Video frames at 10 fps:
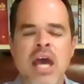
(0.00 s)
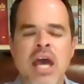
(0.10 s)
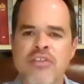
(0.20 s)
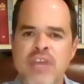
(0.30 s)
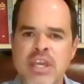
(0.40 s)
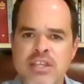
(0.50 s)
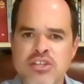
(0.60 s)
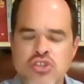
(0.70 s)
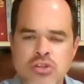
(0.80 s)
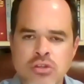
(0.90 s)
I think that
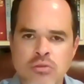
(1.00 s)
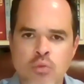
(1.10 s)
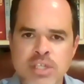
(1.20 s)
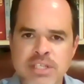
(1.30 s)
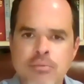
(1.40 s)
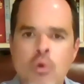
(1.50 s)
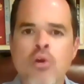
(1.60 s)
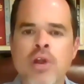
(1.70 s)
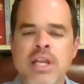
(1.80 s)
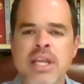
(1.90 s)
what's
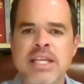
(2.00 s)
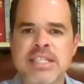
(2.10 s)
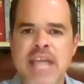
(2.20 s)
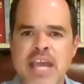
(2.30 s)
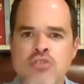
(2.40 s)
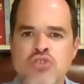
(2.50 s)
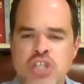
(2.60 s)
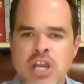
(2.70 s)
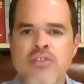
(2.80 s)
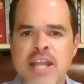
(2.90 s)
important is that you
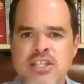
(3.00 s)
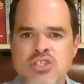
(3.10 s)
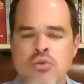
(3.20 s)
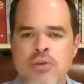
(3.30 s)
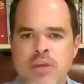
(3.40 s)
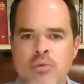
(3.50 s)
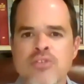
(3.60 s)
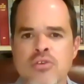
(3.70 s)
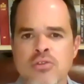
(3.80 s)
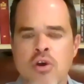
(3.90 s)
share that story with
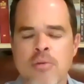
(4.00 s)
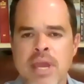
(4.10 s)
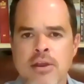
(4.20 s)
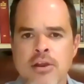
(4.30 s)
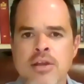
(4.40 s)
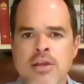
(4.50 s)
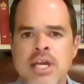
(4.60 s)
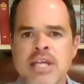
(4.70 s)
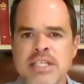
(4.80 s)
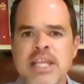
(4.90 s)
your lawmaker
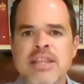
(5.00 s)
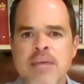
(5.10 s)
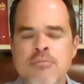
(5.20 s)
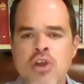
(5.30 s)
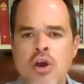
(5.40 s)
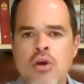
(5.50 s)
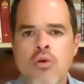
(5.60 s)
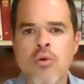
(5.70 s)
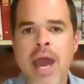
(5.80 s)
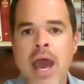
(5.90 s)
to let them
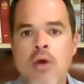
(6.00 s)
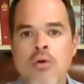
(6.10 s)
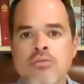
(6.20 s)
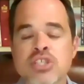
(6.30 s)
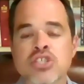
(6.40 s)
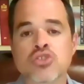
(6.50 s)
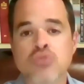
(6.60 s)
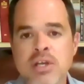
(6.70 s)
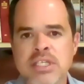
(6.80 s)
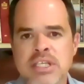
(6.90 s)
know how
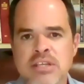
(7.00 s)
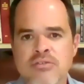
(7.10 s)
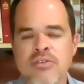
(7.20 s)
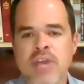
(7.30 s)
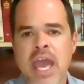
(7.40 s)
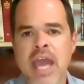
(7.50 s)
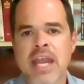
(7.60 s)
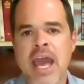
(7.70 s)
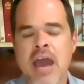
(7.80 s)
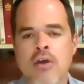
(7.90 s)
destructive
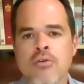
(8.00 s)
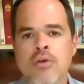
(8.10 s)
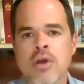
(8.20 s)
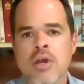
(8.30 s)
and how